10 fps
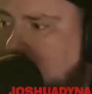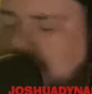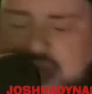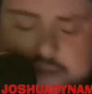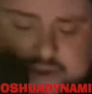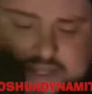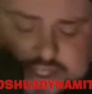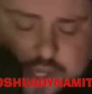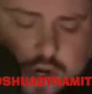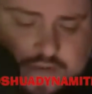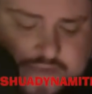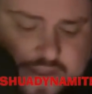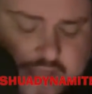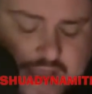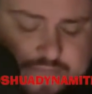You got to be assertive in
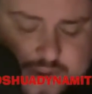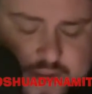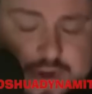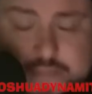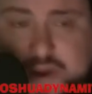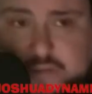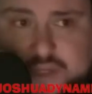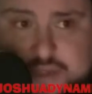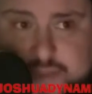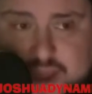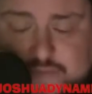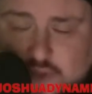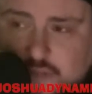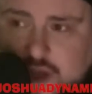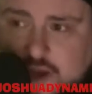life, but you can be respectful
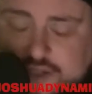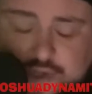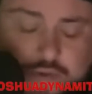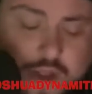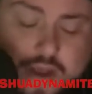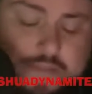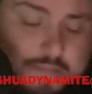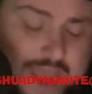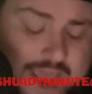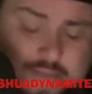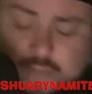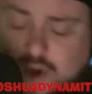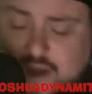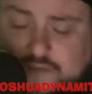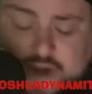about it too. Ma'am,
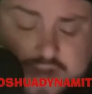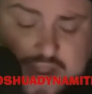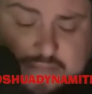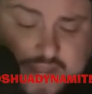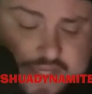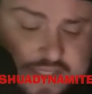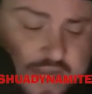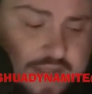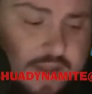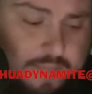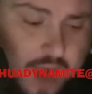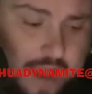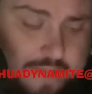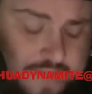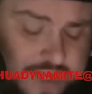whatever your name is, the
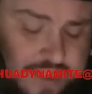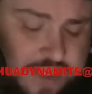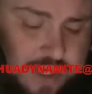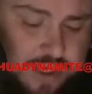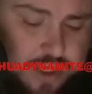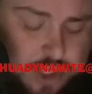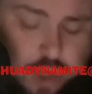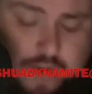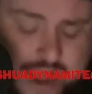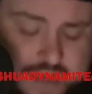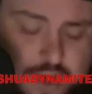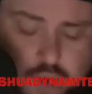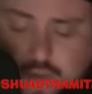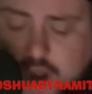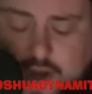problem is you had no
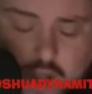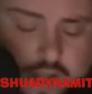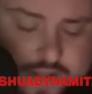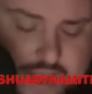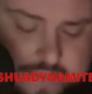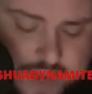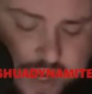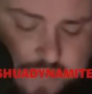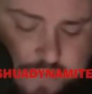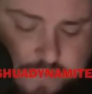right calling that man.